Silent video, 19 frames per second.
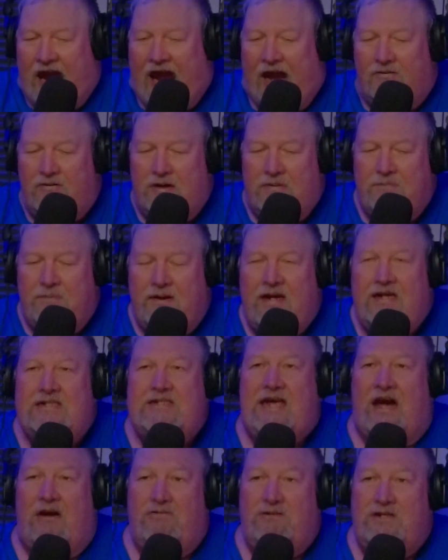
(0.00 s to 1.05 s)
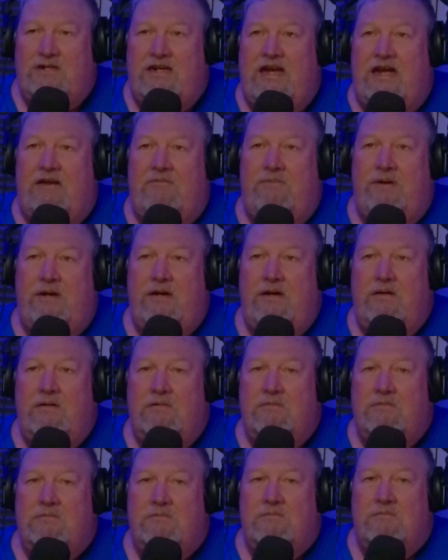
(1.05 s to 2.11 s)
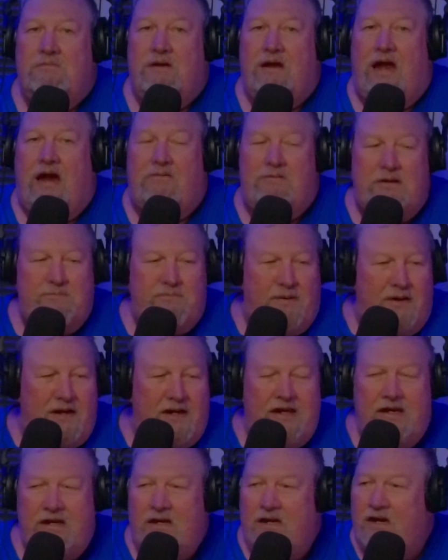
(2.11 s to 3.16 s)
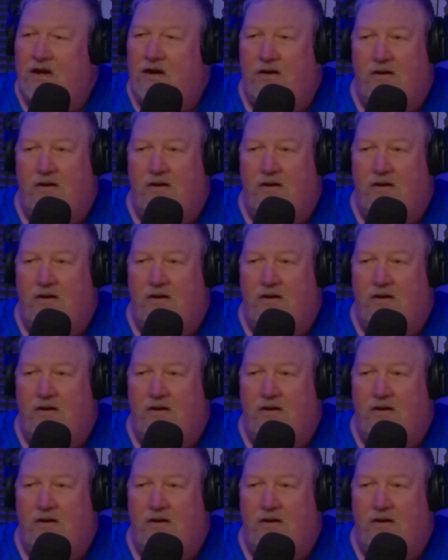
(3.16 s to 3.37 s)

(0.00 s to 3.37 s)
everybody's out to get me. Everybody,